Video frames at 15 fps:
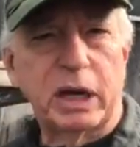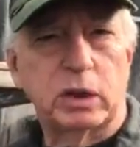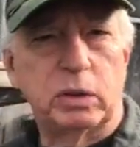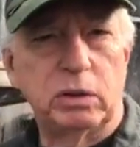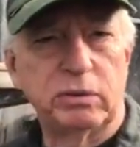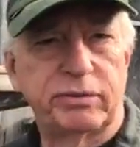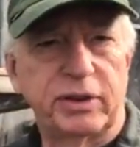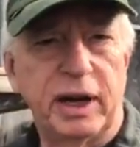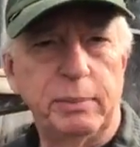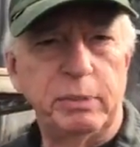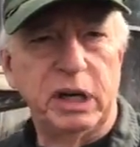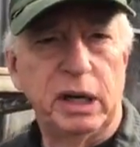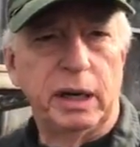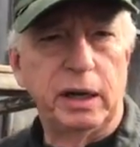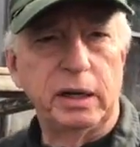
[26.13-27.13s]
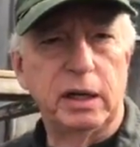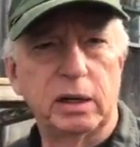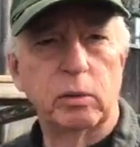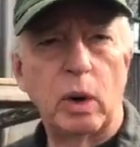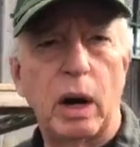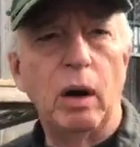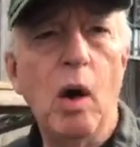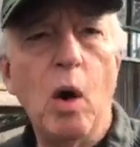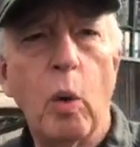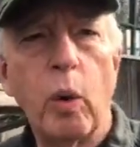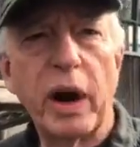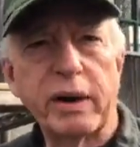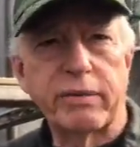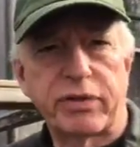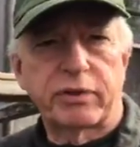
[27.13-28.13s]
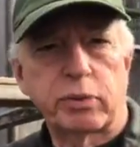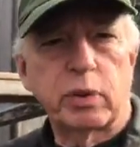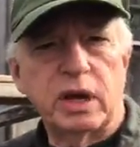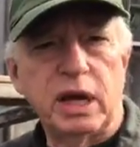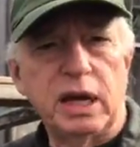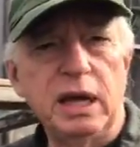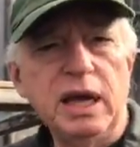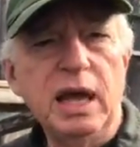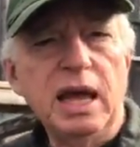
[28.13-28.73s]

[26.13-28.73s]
cold frame behind here. Well, one of three.